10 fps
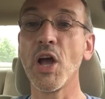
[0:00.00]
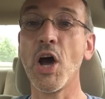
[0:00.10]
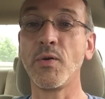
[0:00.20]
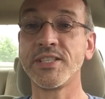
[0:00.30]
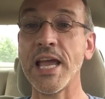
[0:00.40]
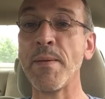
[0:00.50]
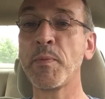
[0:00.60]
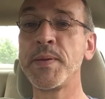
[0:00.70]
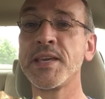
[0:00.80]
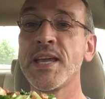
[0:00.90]
Oh, it's apple
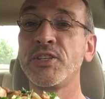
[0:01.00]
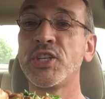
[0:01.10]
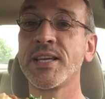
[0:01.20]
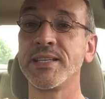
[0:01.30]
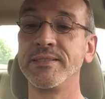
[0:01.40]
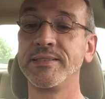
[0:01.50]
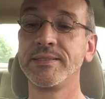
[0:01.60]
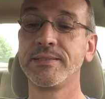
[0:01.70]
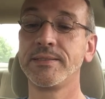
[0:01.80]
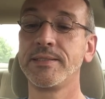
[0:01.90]
pecan chicken
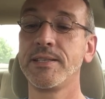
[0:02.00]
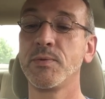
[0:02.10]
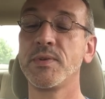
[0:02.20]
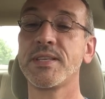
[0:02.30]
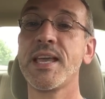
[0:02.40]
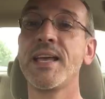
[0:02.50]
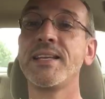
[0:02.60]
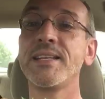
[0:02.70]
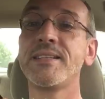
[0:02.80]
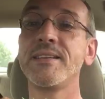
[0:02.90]
with
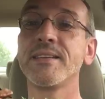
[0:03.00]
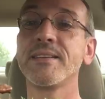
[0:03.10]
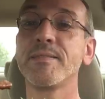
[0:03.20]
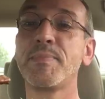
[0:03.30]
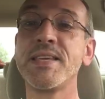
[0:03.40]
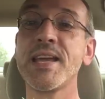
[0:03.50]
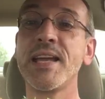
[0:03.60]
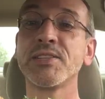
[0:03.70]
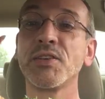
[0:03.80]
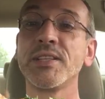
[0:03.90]
candied
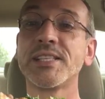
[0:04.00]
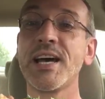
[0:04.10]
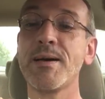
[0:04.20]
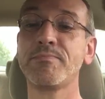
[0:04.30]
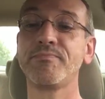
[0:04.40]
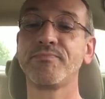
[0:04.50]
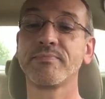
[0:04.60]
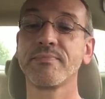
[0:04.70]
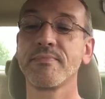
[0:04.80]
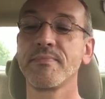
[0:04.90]
pecans on the top
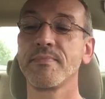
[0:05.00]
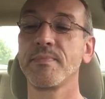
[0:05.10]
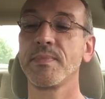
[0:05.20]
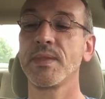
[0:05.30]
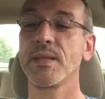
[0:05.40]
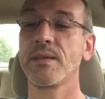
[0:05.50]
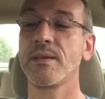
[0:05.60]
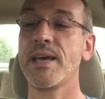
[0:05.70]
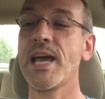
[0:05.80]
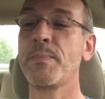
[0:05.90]

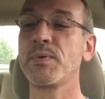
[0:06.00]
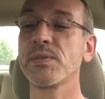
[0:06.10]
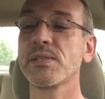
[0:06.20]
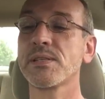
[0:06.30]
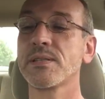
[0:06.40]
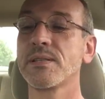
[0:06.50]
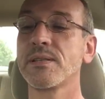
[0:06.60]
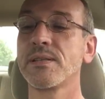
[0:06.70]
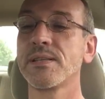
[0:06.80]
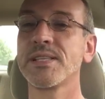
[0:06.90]
apples,
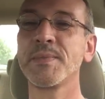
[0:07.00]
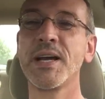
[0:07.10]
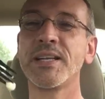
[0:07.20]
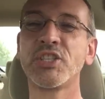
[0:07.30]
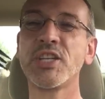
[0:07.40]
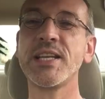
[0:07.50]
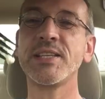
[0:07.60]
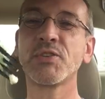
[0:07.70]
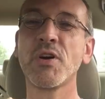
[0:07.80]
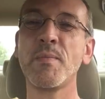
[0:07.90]
some kind of
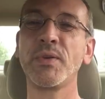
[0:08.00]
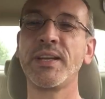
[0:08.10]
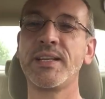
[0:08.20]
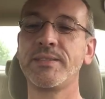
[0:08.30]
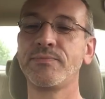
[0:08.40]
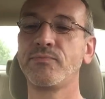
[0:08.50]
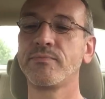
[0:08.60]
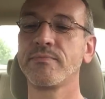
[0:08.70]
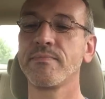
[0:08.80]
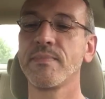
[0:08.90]
cheese crumbled in it,
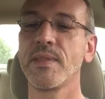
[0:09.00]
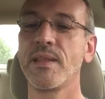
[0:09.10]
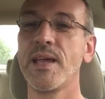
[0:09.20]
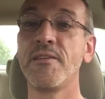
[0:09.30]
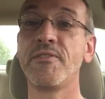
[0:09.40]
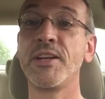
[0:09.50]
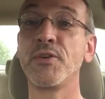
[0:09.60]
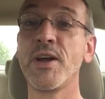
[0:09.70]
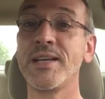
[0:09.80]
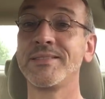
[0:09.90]
and
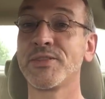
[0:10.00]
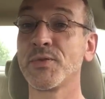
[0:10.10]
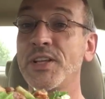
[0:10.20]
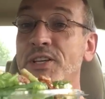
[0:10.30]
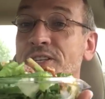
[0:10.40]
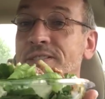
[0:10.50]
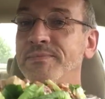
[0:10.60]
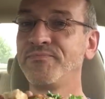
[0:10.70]
vinaigrette. It's really good.